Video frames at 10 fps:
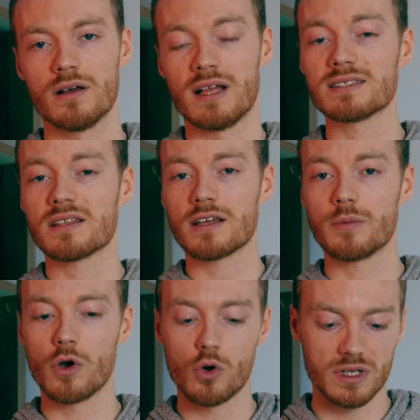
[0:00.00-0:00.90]
That's the thing
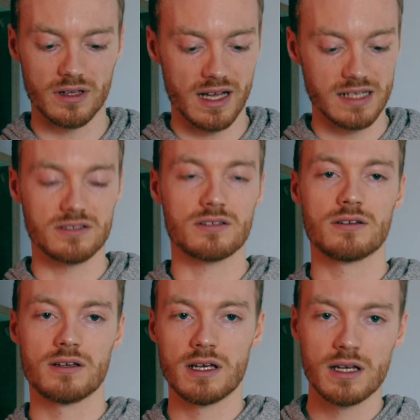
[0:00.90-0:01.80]
about opening lines.
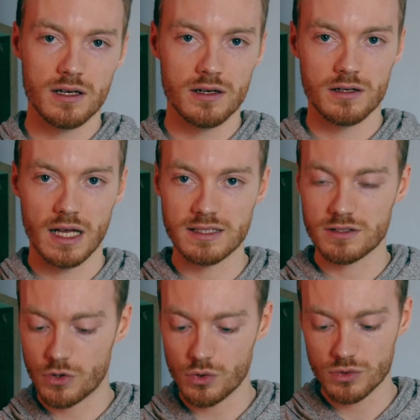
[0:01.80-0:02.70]
It's
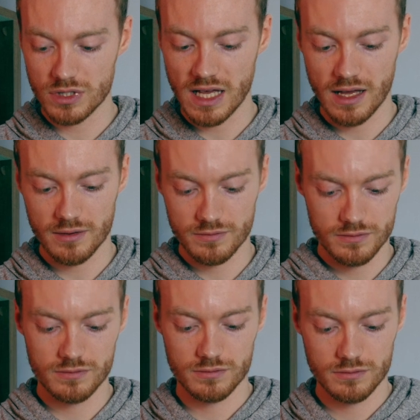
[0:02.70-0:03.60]
cool to get,
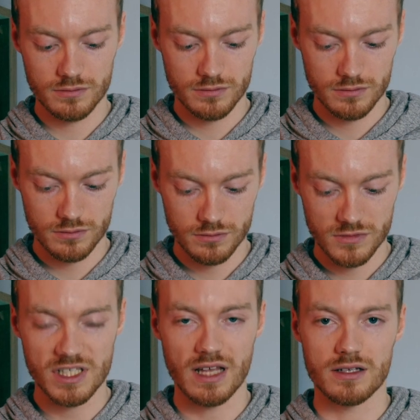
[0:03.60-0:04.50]

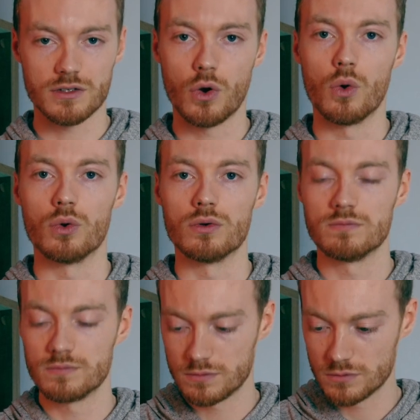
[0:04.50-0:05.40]
set the tone,
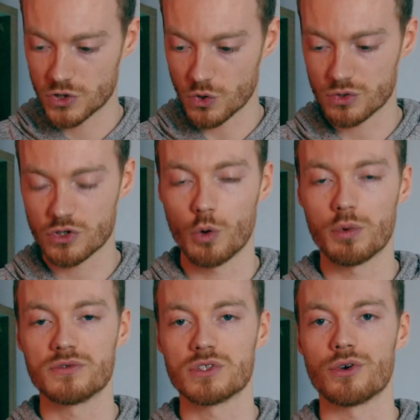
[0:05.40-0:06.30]
show scope
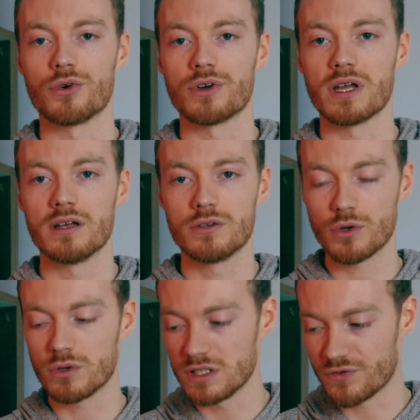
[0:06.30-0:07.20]
of story,
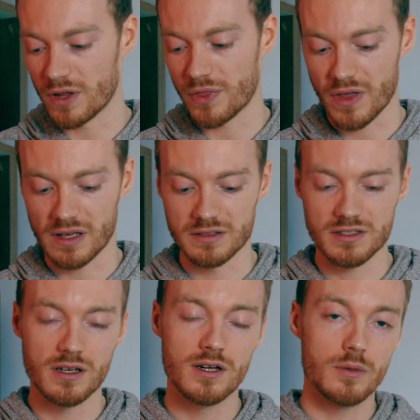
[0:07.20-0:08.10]
do all these fun things,
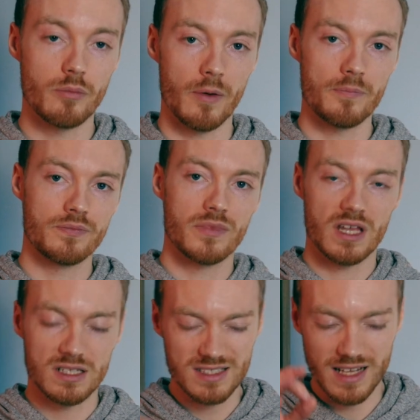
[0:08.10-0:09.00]
but
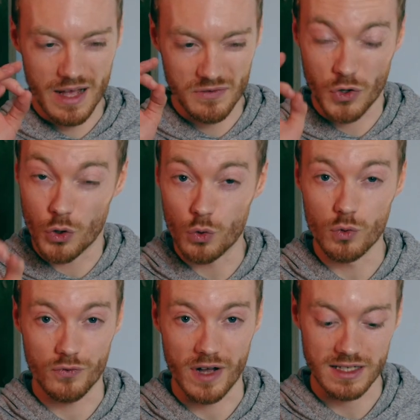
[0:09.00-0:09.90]
it needs to have cool
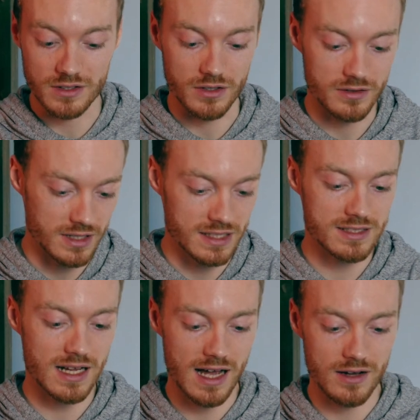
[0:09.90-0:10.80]
factor. It needs
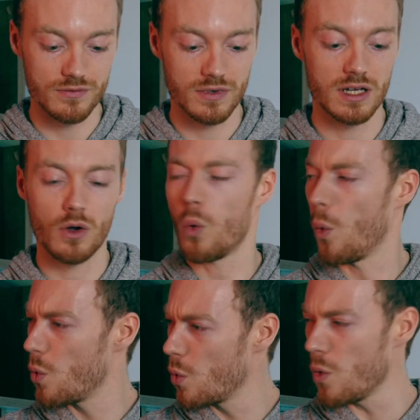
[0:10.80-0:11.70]
to have,
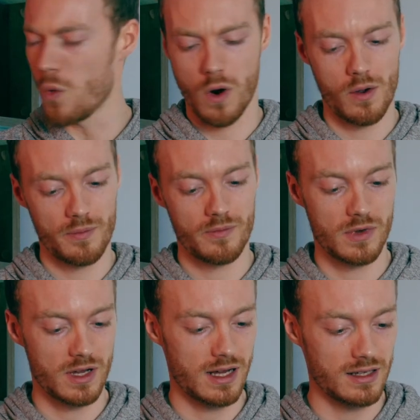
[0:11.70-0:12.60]
ooh,
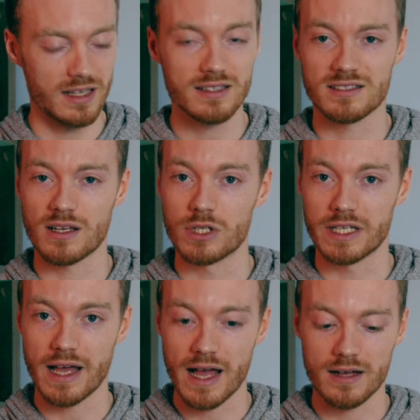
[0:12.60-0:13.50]
I like the sound of
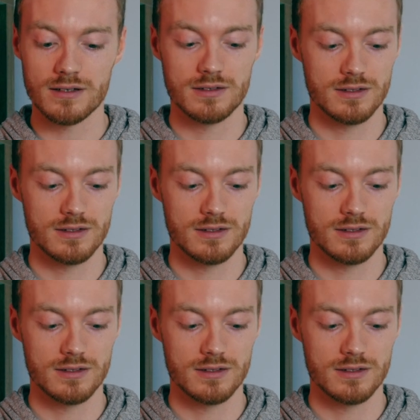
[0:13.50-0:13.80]
that.